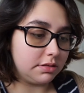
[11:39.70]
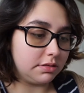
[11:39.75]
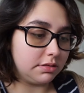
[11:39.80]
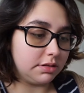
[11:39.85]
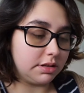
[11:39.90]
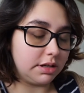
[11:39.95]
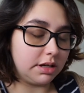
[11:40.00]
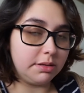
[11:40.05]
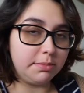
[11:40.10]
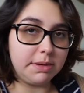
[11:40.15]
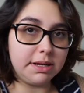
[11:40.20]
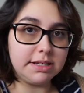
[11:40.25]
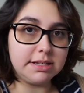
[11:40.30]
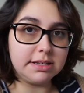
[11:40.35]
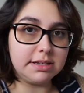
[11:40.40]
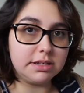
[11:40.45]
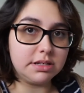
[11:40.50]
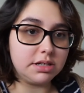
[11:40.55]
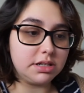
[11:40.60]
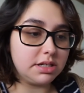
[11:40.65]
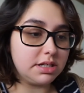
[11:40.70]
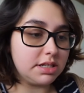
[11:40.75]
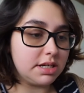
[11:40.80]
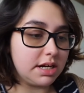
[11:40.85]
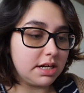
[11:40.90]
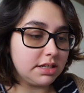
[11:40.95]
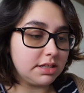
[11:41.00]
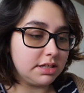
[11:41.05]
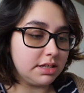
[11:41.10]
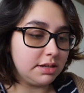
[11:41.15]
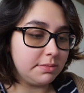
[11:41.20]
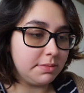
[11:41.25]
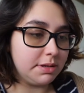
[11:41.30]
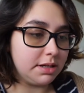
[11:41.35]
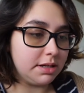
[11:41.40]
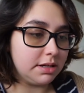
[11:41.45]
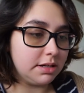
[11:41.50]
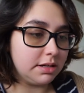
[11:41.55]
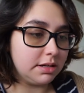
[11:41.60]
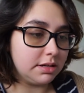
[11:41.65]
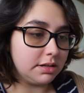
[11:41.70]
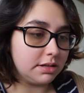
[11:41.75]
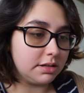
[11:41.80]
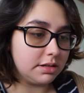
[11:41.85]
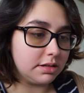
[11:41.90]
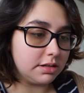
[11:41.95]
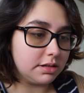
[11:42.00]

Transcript: Hold on, my sister's texting me.